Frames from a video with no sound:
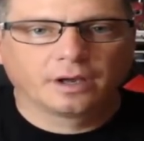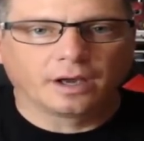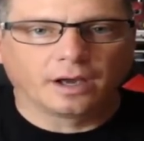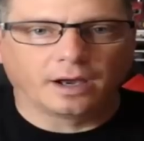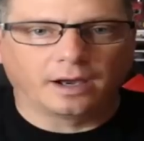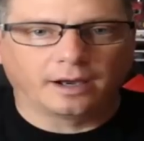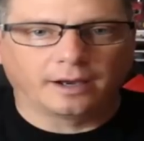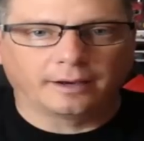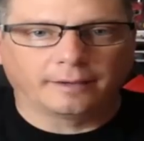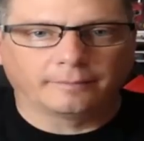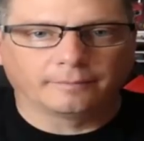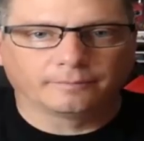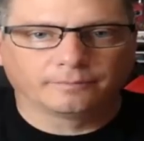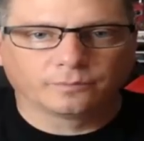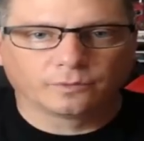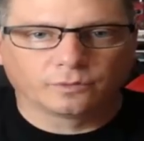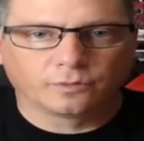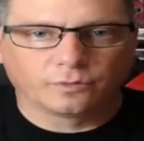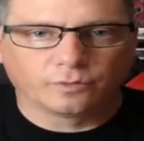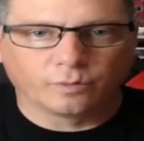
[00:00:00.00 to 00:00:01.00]
Um,
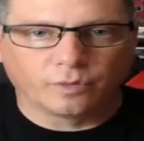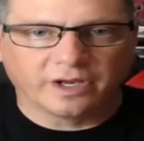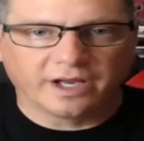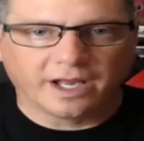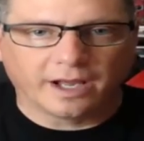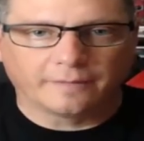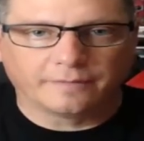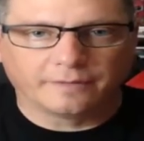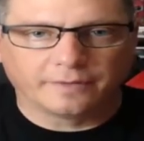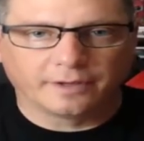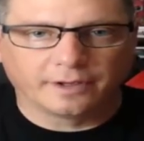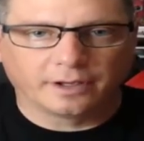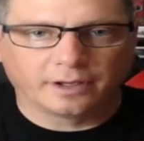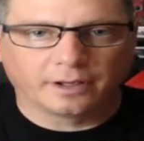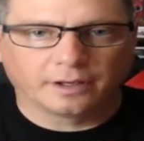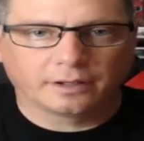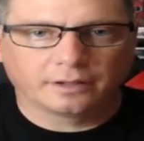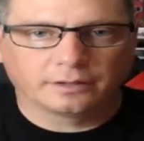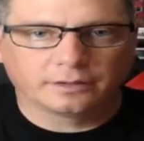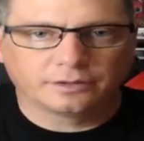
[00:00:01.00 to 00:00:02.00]
we got
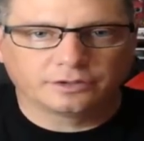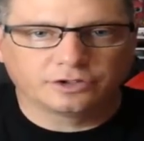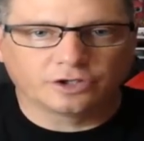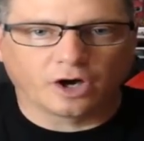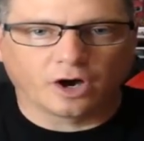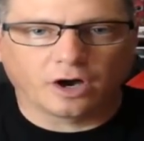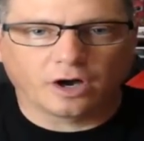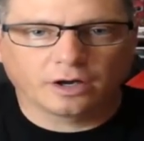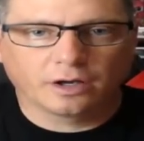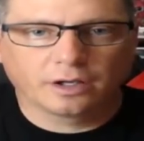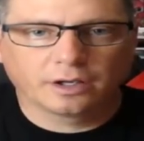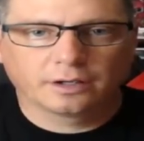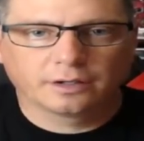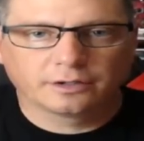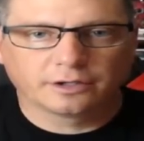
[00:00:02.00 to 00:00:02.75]
the Dog,